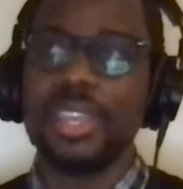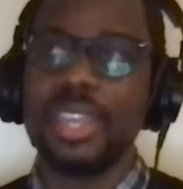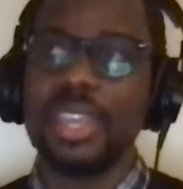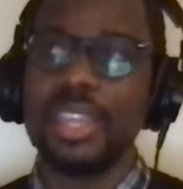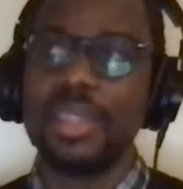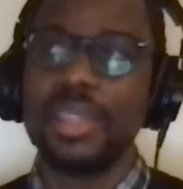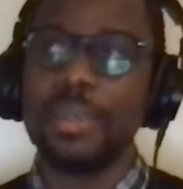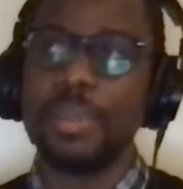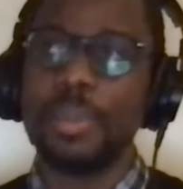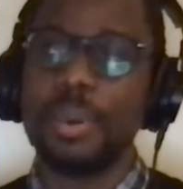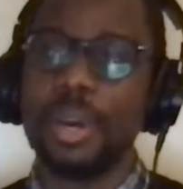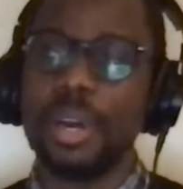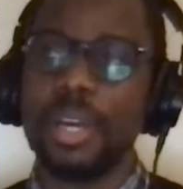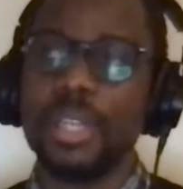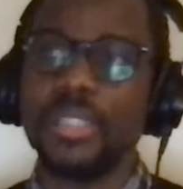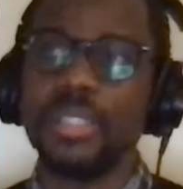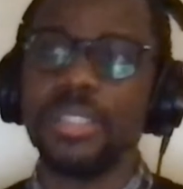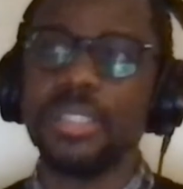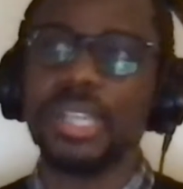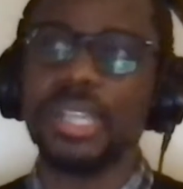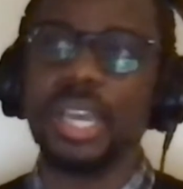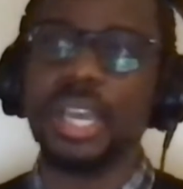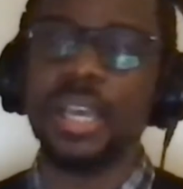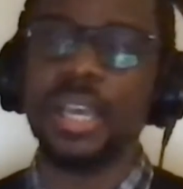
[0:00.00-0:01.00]
in the
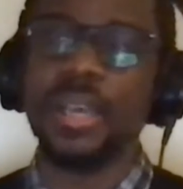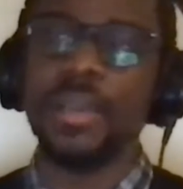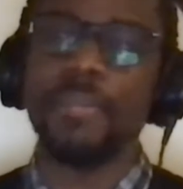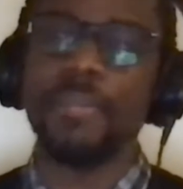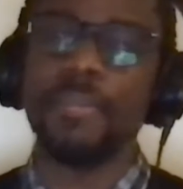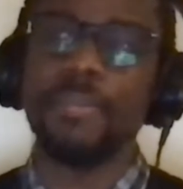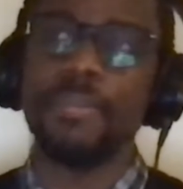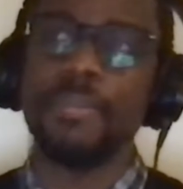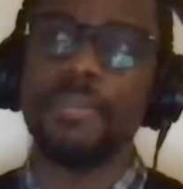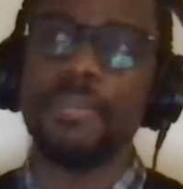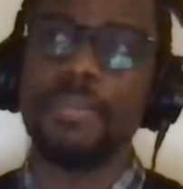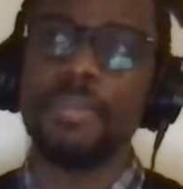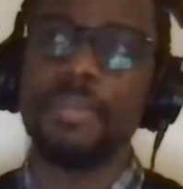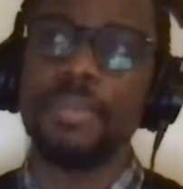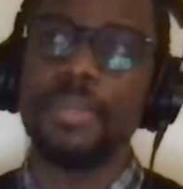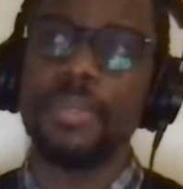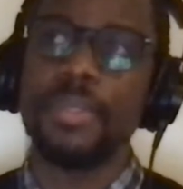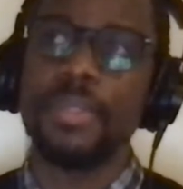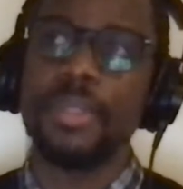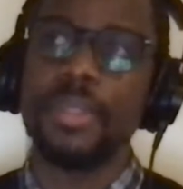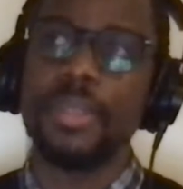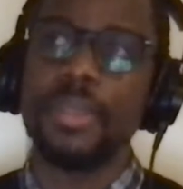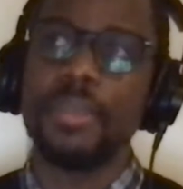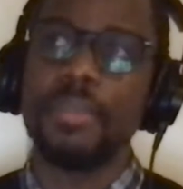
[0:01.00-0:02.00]
past. Um,
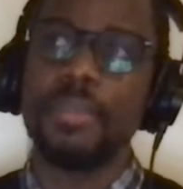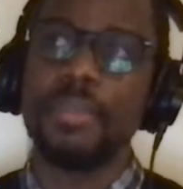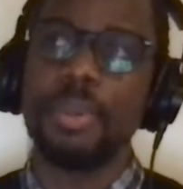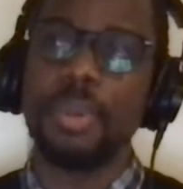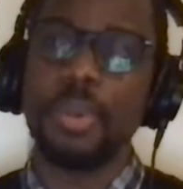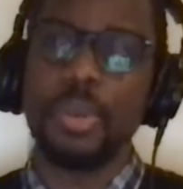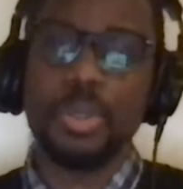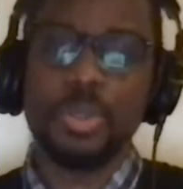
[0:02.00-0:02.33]
but